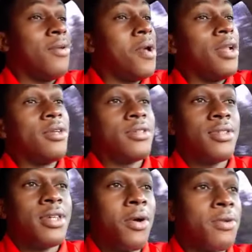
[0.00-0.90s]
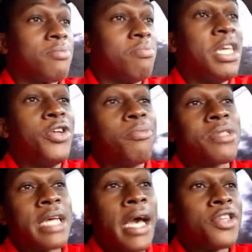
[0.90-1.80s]
well, you know, medium
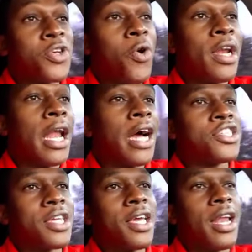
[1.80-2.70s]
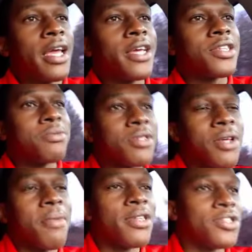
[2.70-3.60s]
size going large scale, I guess,
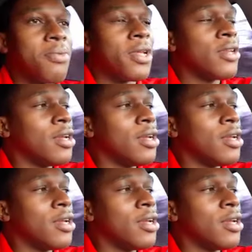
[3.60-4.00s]
Mr. Benjamin.